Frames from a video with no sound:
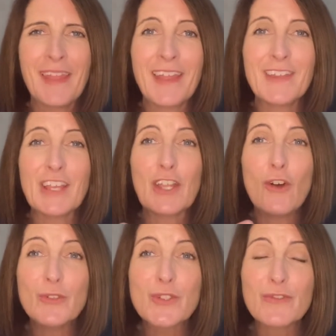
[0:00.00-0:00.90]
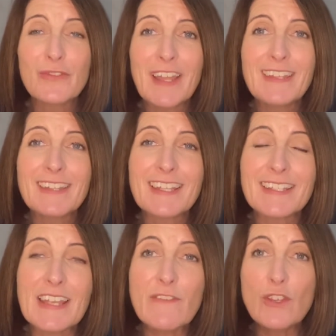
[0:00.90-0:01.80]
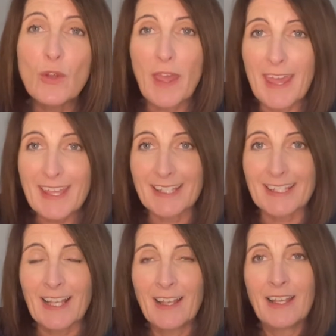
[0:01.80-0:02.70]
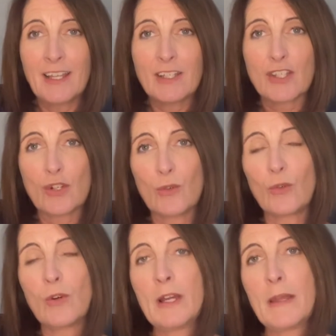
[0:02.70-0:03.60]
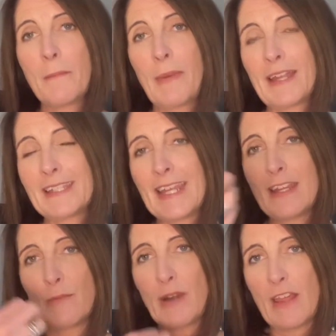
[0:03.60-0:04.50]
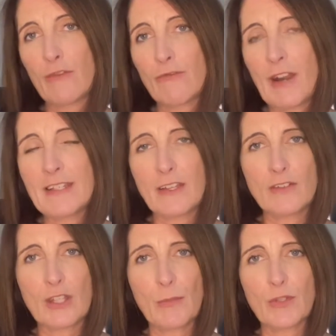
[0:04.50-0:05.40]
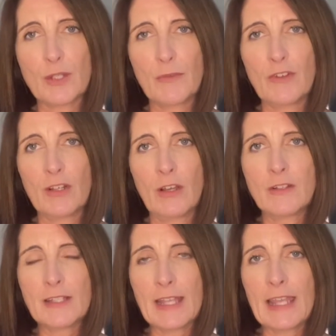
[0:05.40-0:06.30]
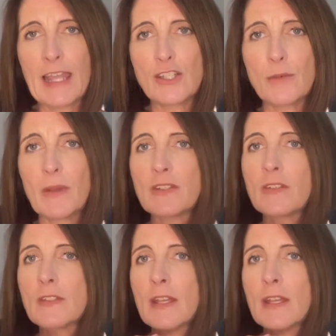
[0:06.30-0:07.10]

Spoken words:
You can also find this if you hiss. So by taking your breath right down to the bottom of your lungs, engage your muscles.